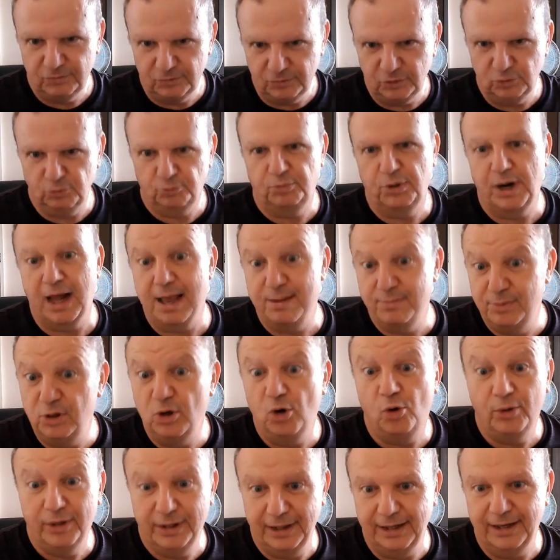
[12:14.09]
you'd probably be
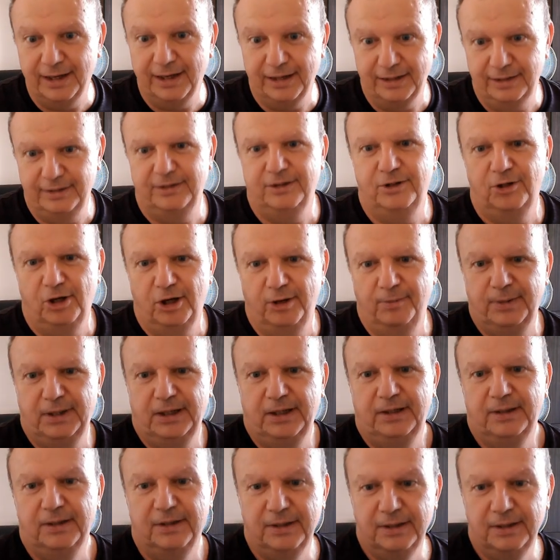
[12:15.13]
okay. You know what I mean?